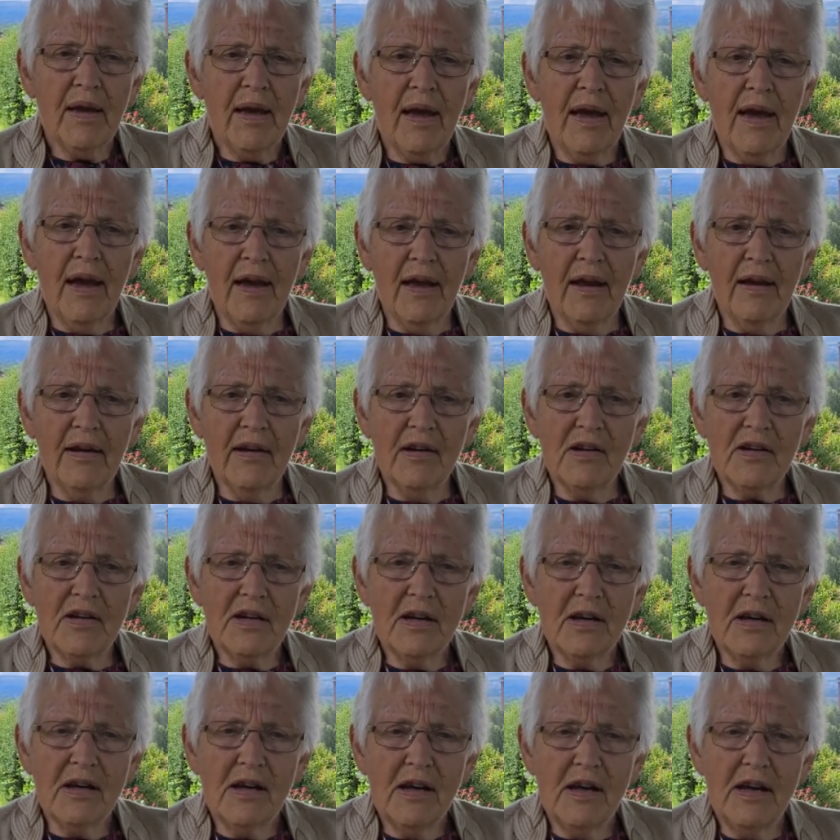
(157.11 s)
and
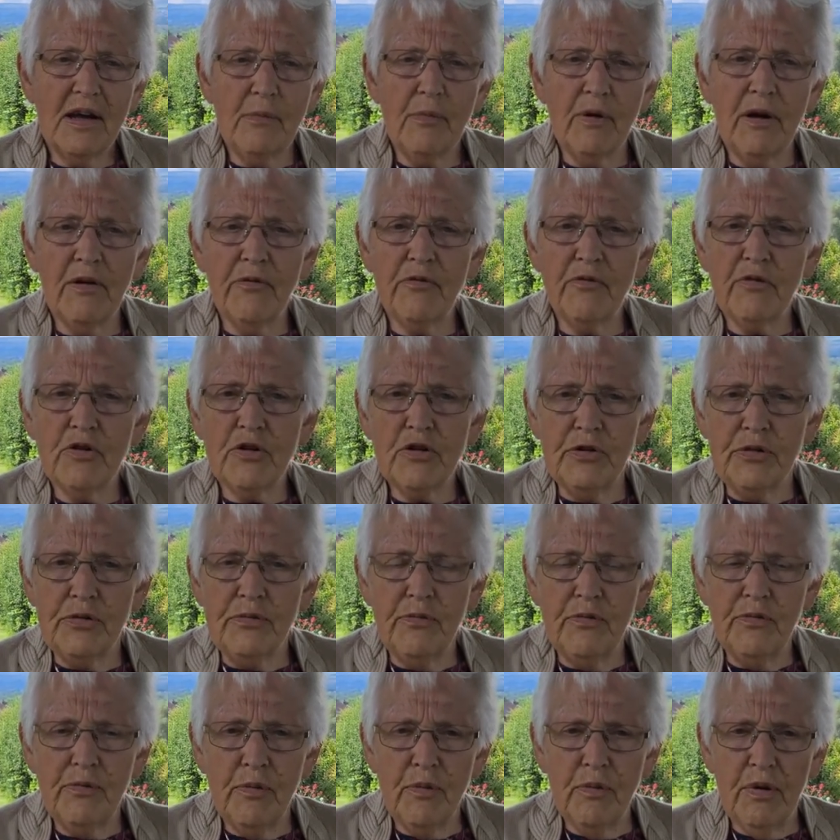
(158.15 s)
he went to
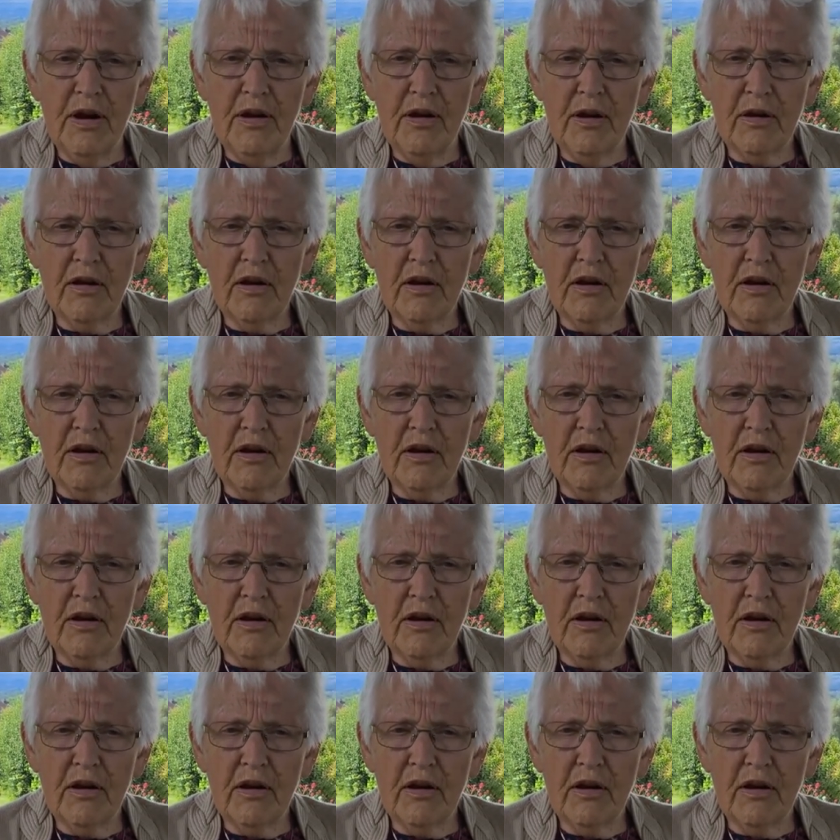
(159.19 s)
uh,